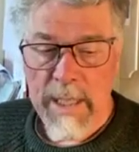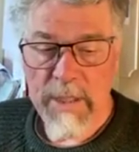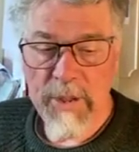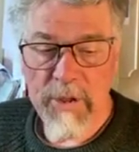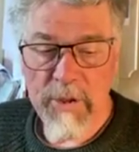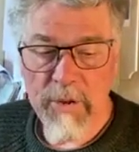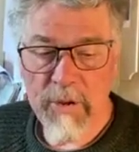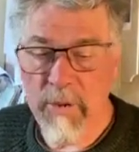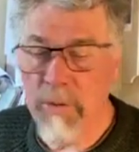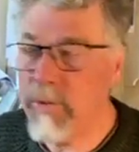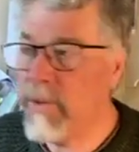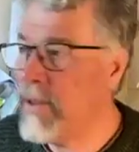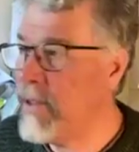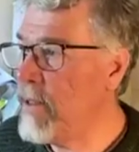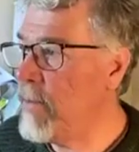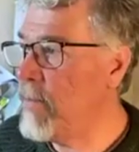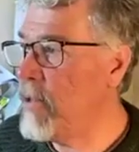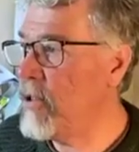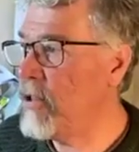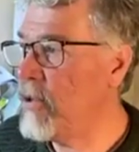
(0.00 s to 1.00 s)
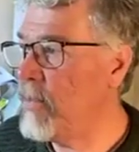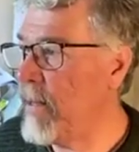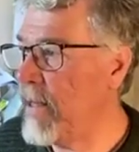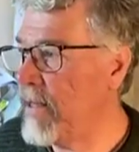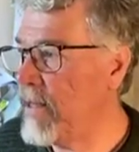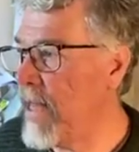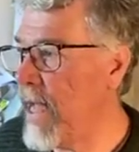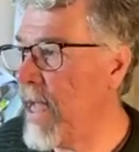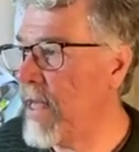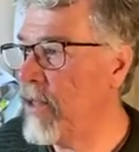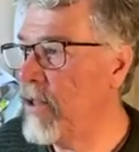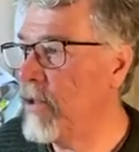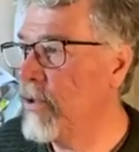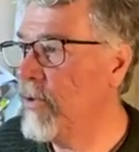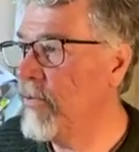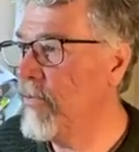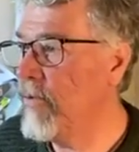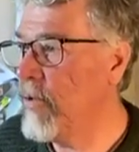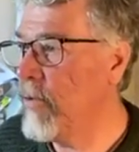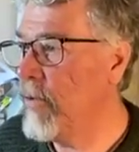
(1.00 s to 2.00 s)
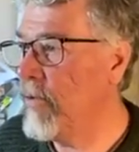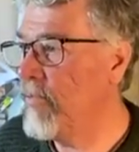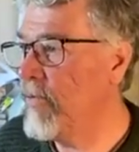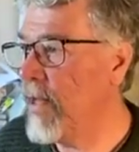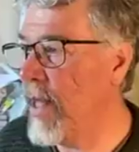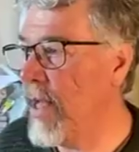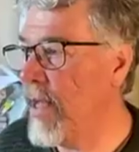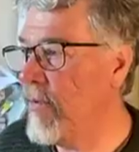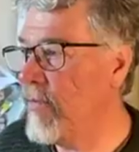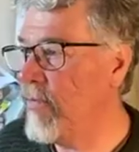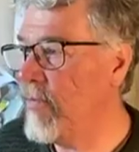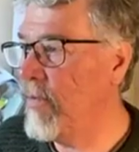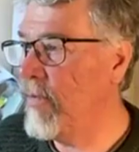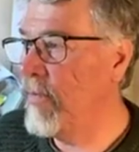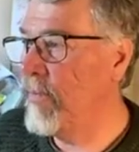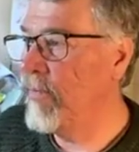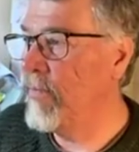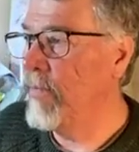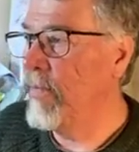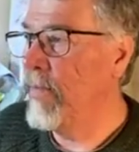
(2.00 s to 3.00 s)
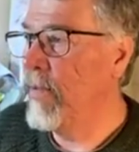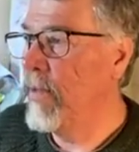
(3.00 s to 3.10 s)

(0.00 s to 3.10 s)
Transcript: is truly the most spectacular view of life.